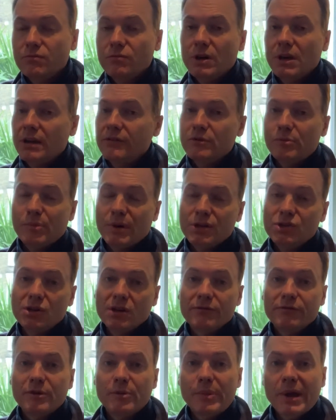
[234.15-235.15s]
really have a
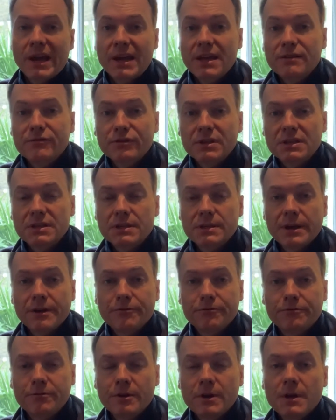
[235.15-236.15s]
budget for paying for this
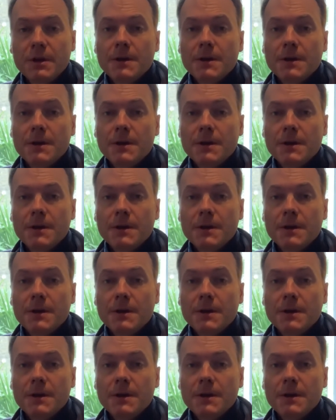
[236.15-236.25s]
stuff.